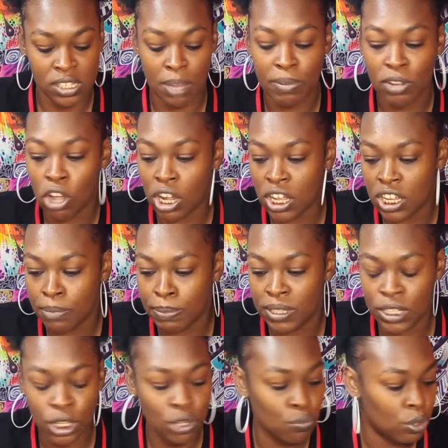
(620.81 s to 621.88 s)
Because some of y'all could be
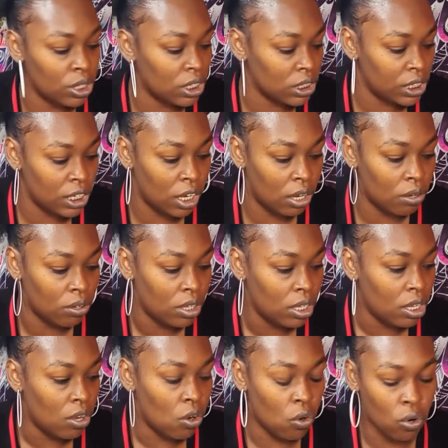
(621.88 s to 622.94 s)
dealing with a Leo,
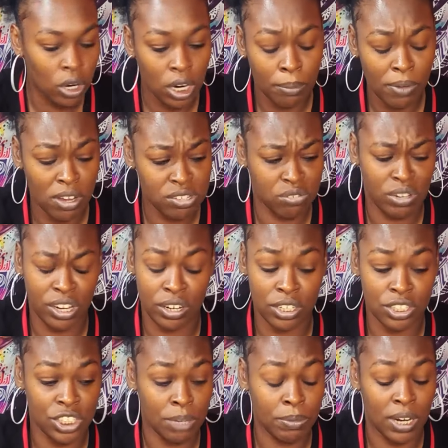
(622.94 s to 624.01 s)
or I'm also
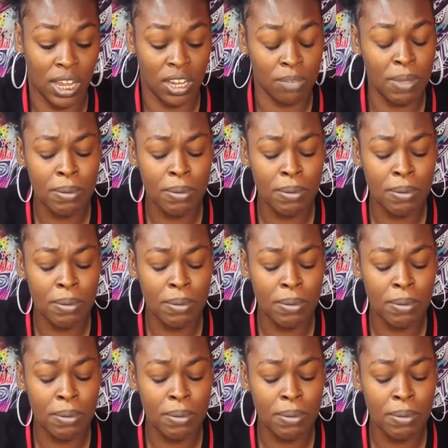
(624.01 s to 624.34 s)
hearing Gemini.